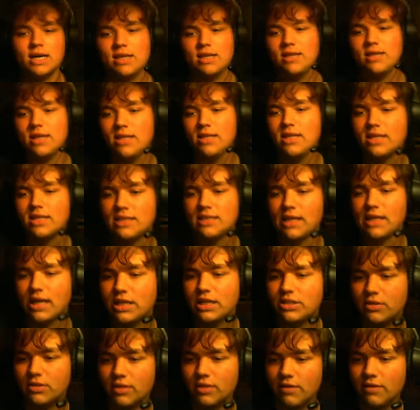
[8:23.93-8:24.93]
The idea is
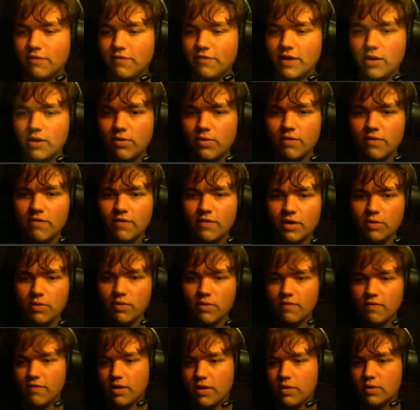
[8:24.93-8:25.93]
actually very,
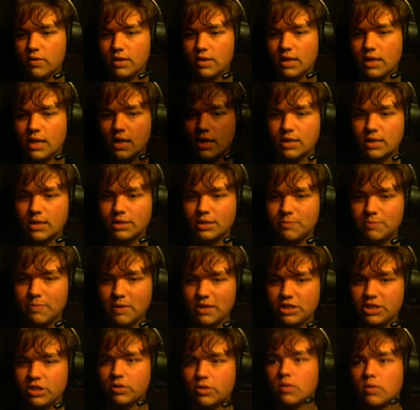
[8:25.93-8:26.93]
very, very
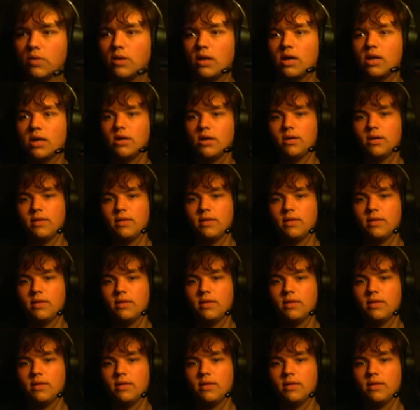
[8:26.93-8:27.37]
special.